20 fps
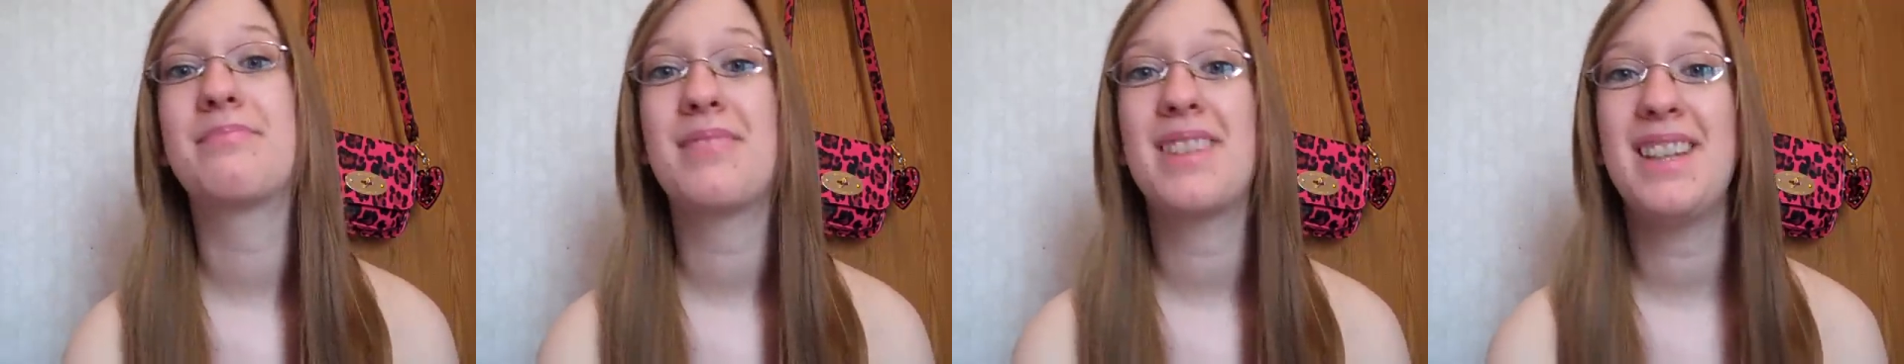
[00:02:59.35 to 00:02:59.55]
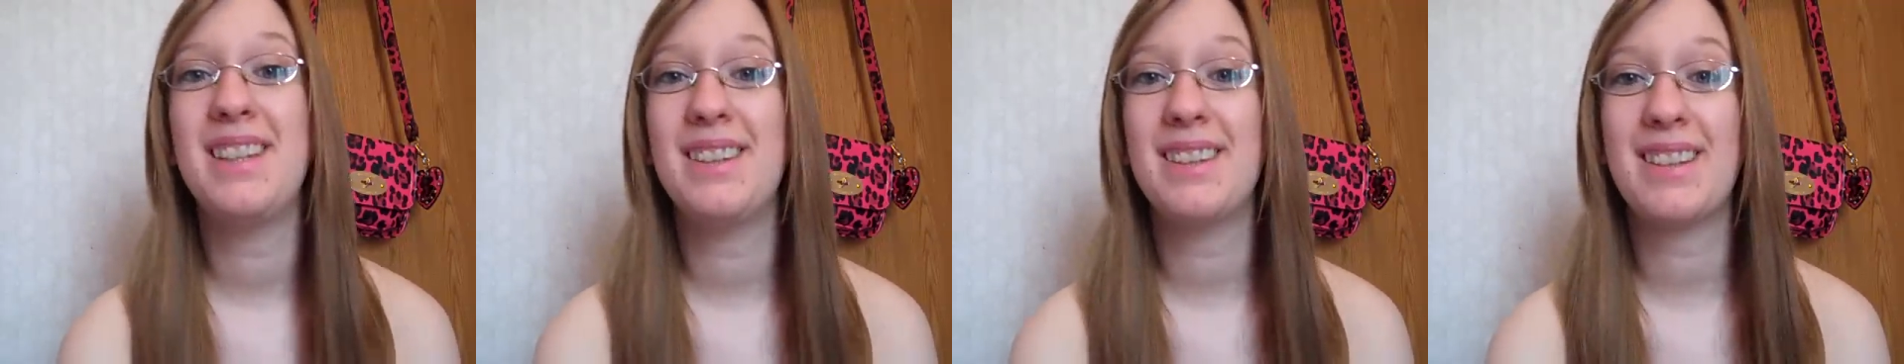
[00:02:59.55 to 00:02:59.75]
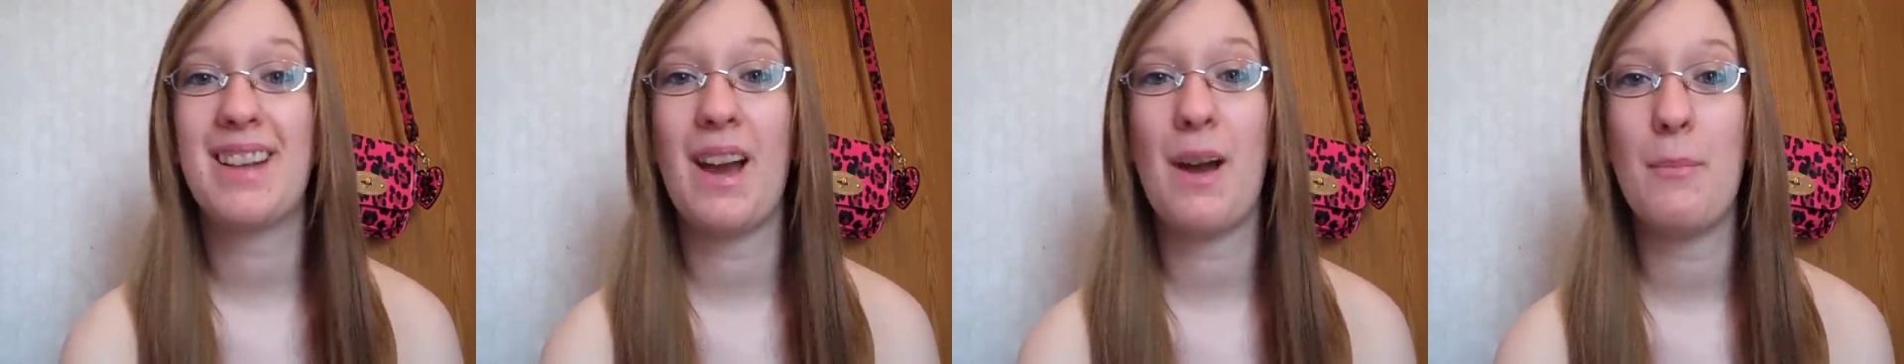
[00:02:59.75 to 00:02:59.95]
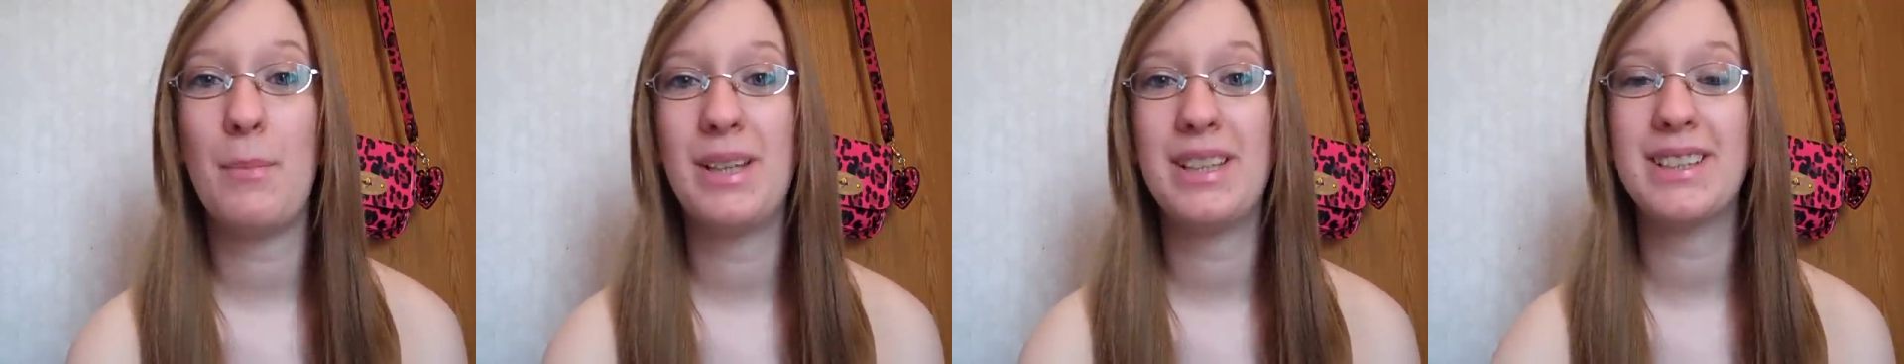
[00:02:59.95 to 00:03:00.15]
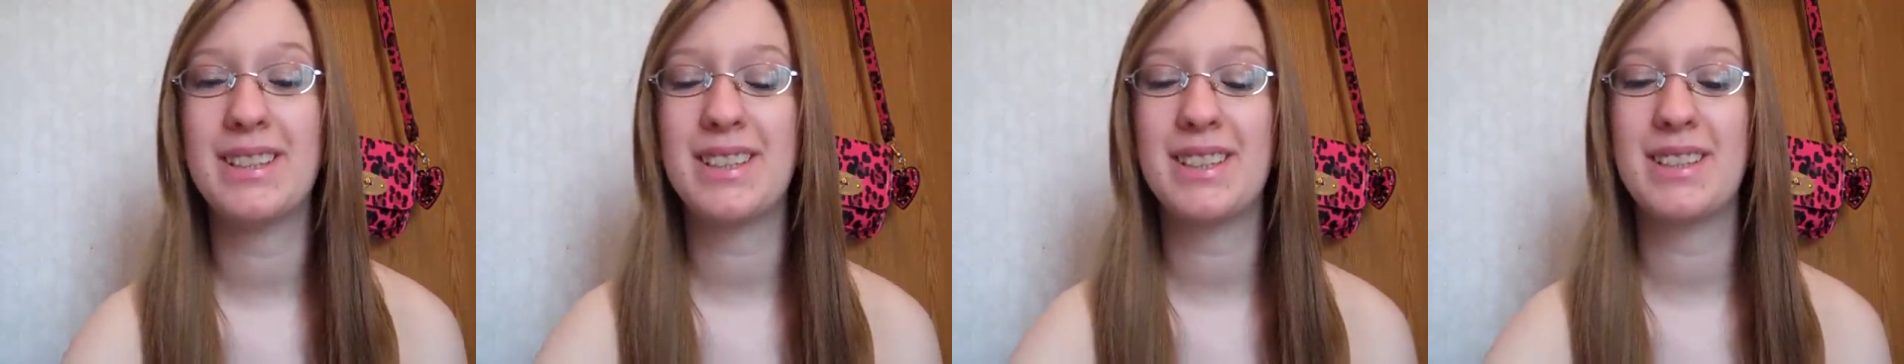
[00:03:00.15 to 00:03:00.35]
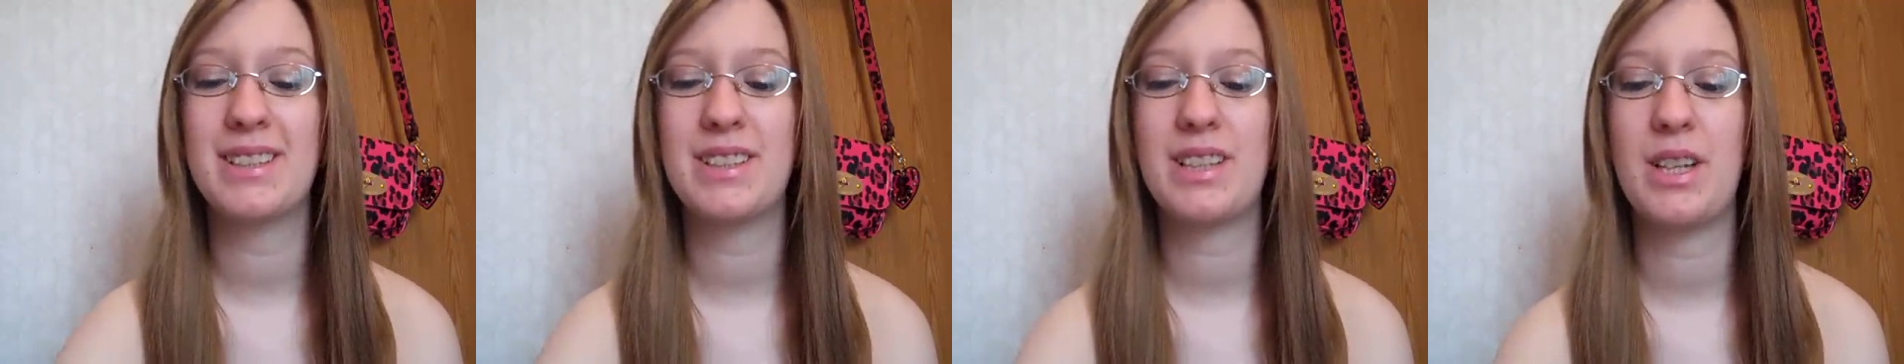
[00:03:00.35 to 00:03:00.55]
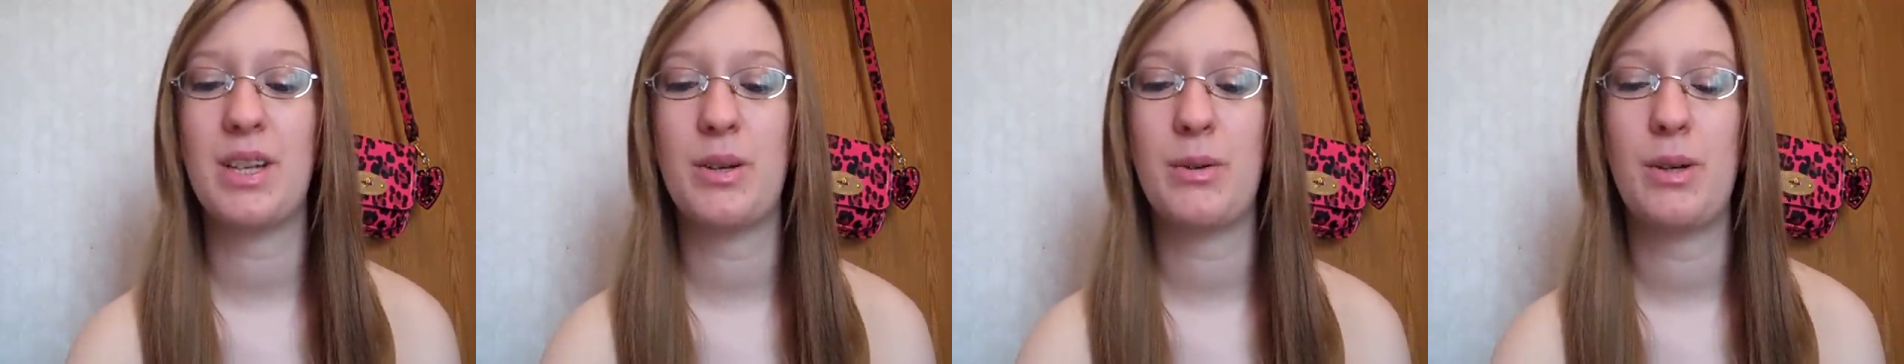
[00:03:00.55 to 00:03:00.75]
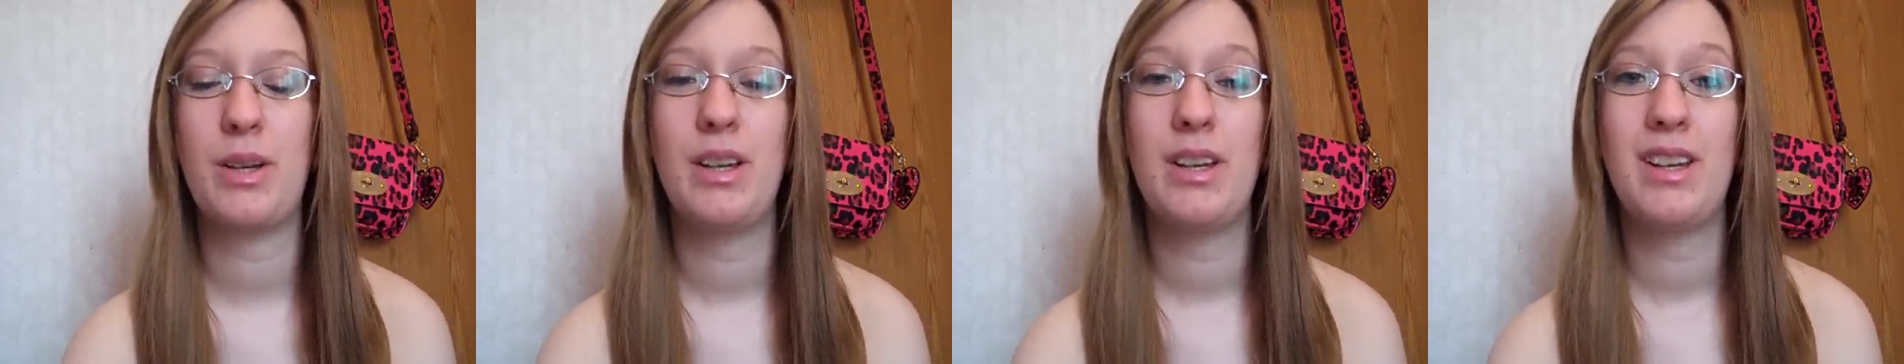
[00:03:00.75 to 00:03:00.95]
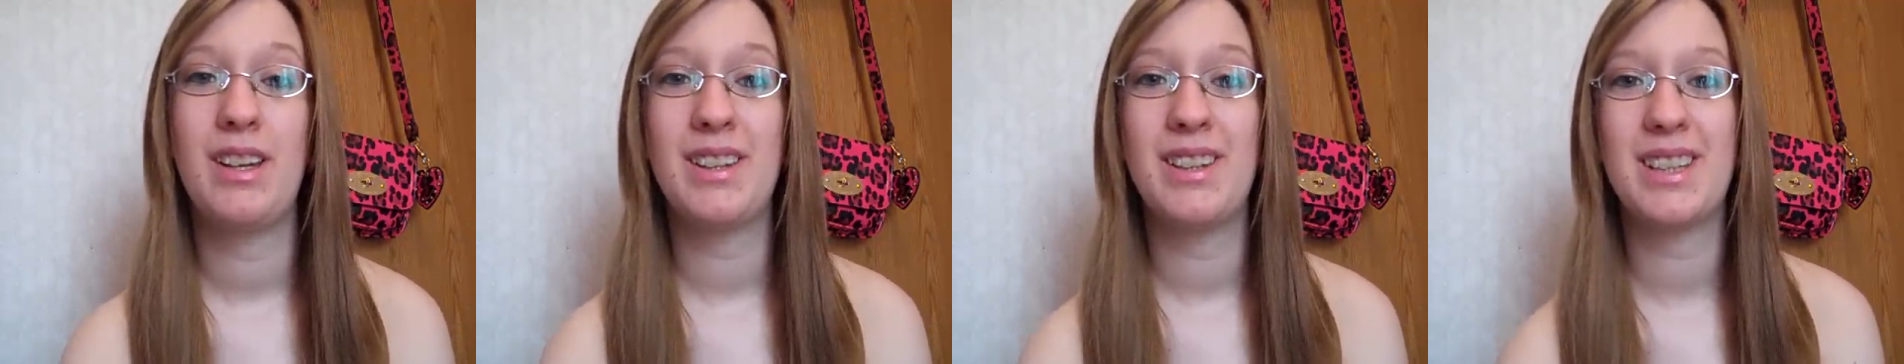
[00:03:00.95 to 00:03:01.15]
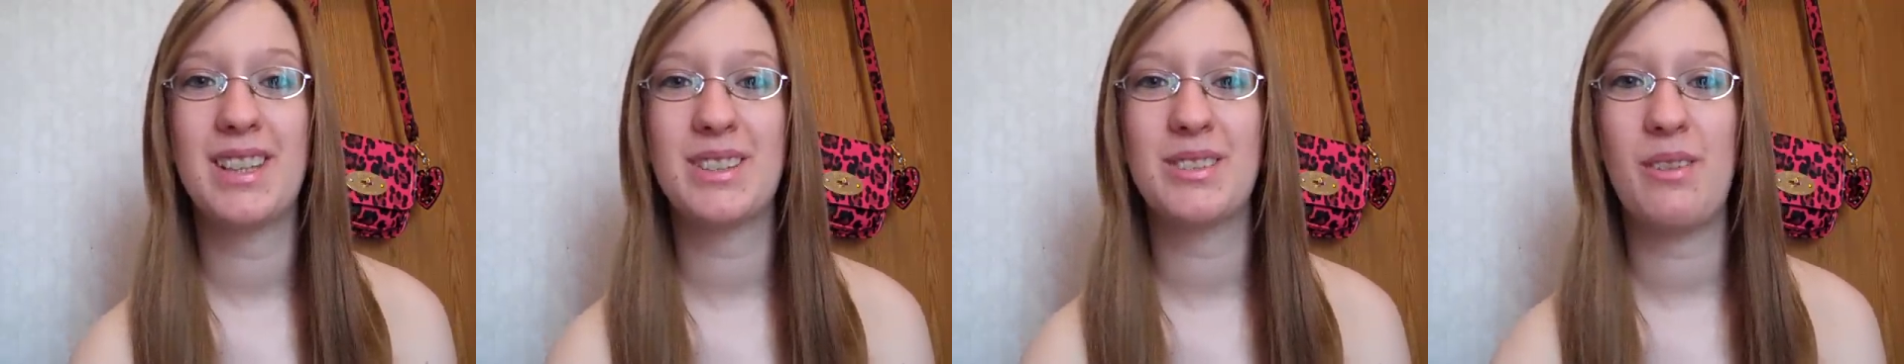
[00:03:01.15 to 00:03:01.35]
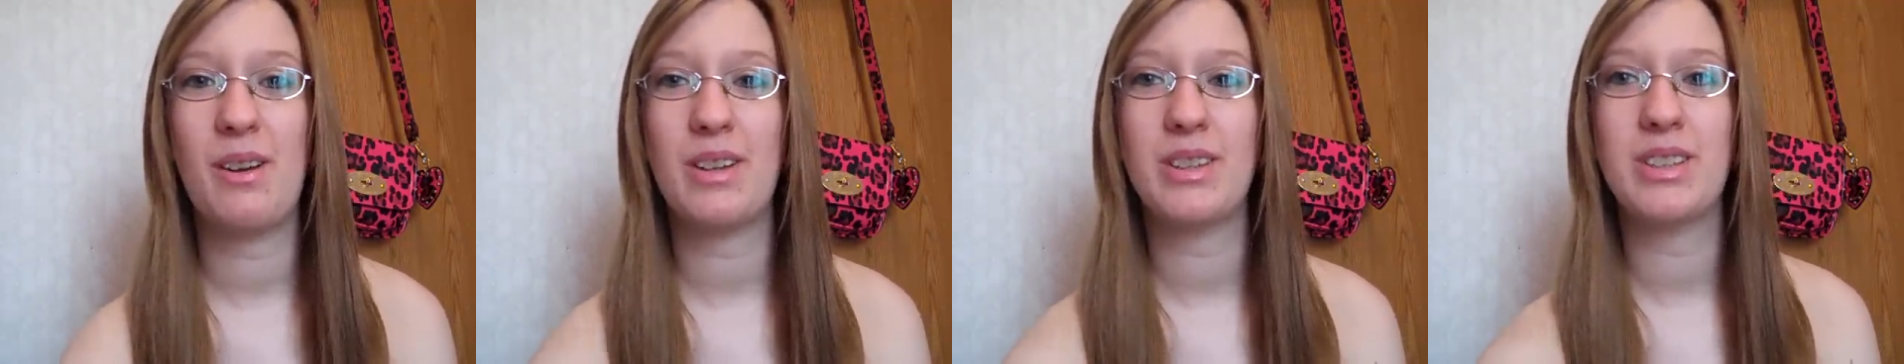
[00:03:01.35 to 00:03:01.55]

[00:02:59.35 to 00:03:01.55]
in the comments. So thanks for